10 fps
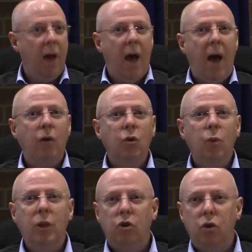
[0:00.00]
How do
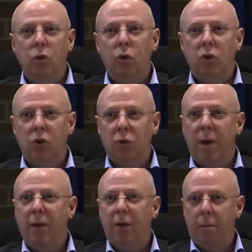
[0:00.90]
we choose to
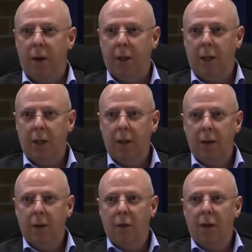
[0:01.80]
spend the money
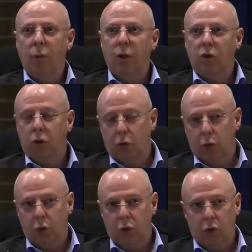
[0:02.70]
that we
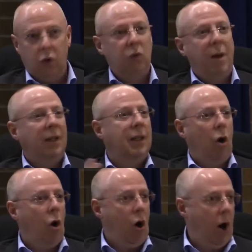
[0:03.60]
choose to spend
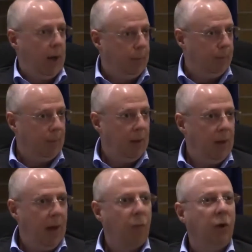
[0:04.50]
it on?
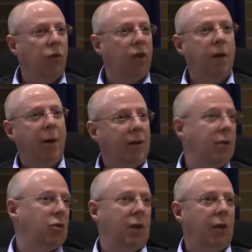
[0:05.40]
And when you think about it,
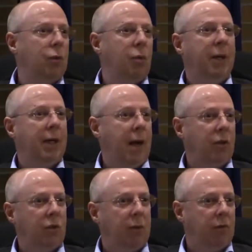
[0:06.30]
yesterday there was a big
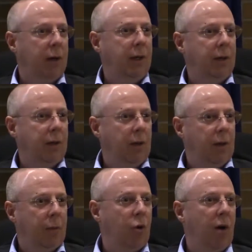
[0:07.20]
announcement, right?
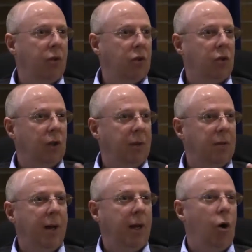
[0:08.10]
The province is going to be
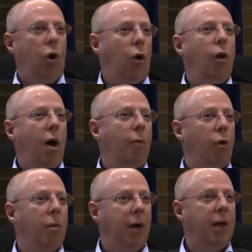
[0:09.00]
spending a whole lot
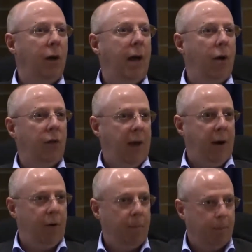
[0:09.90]
more money on
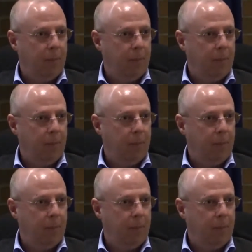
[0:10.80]
healthcare.